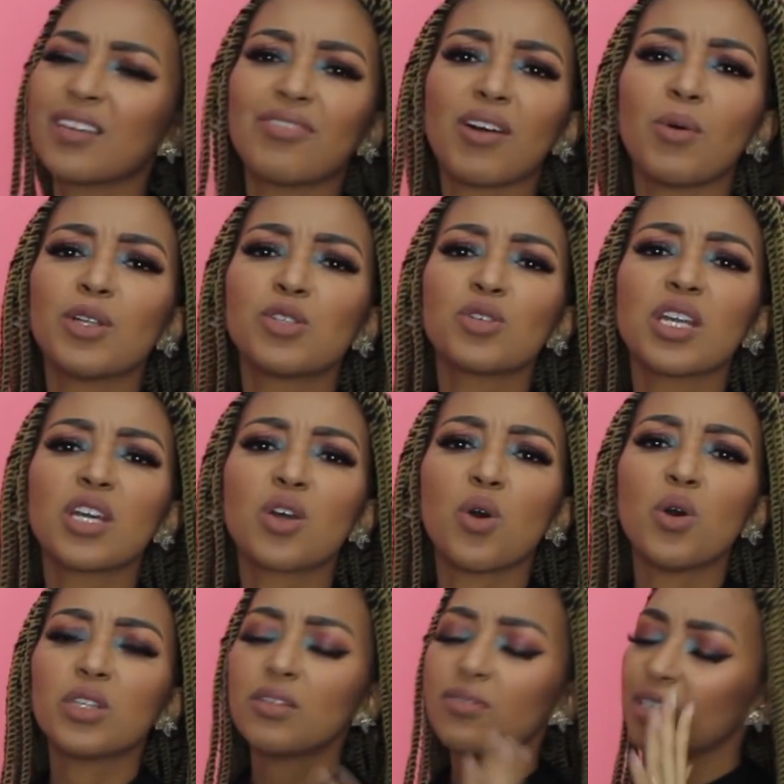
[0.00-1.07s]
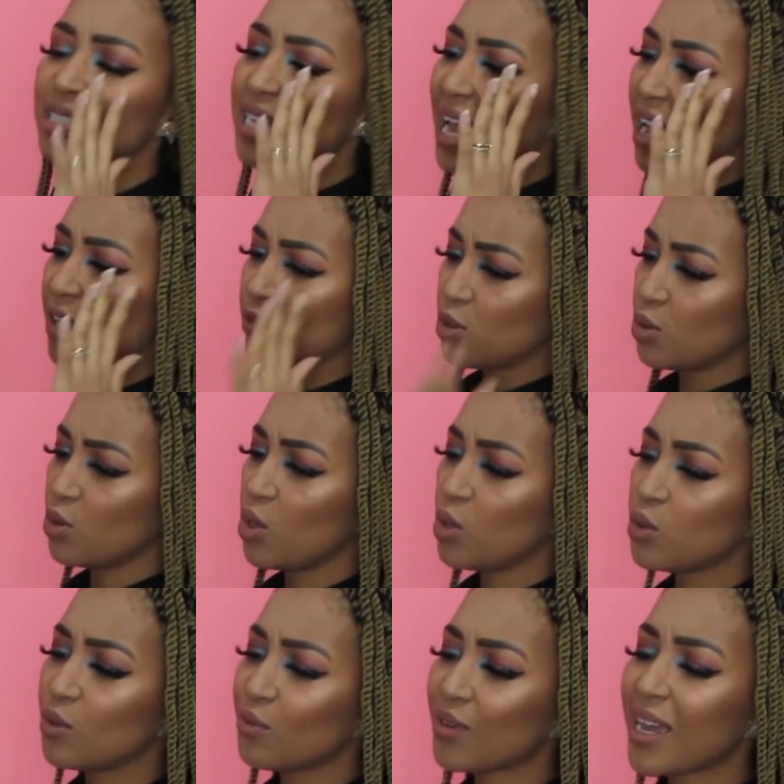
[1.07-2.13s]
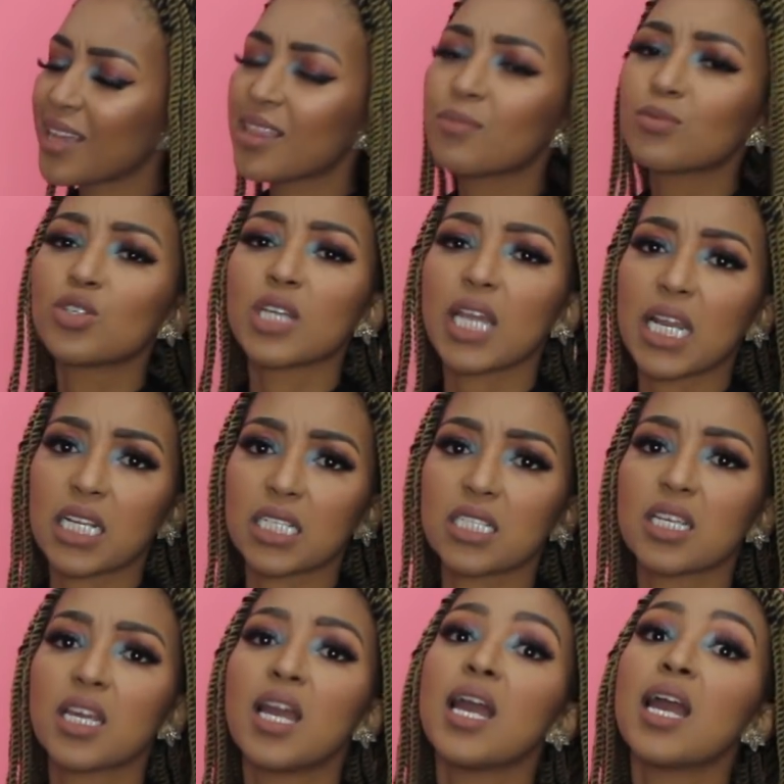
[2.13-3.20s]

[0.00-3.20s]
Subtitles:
If I want to get a hold of it, I have to notify them to get it.